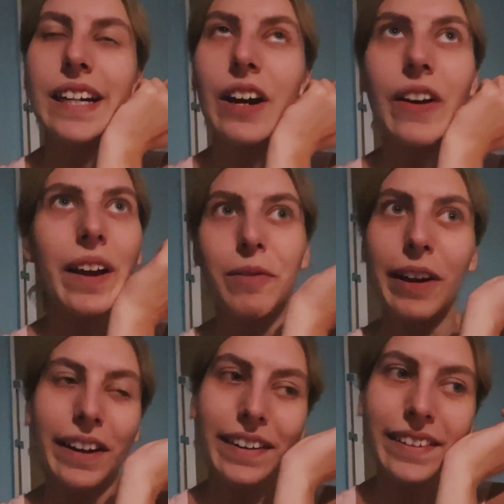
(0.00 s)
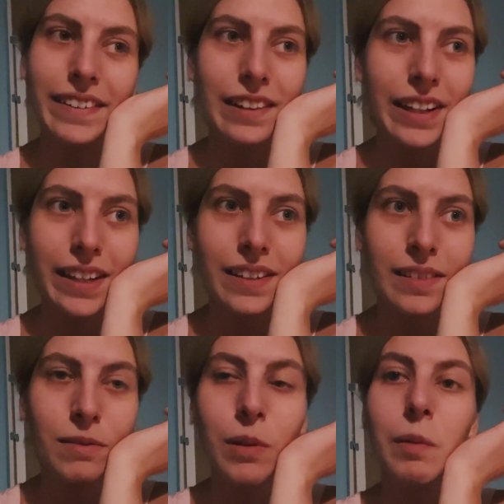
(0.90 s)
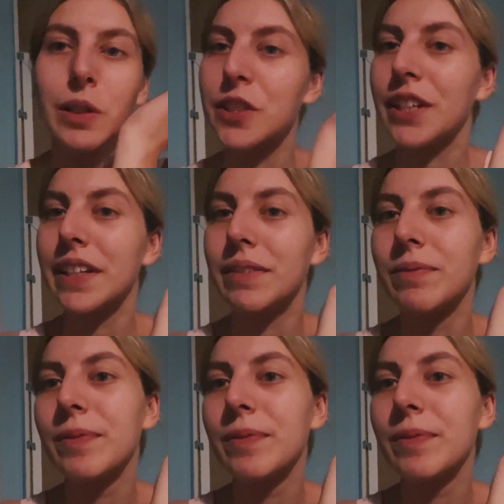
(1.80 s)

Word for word: okay, fine, like, we're watching it.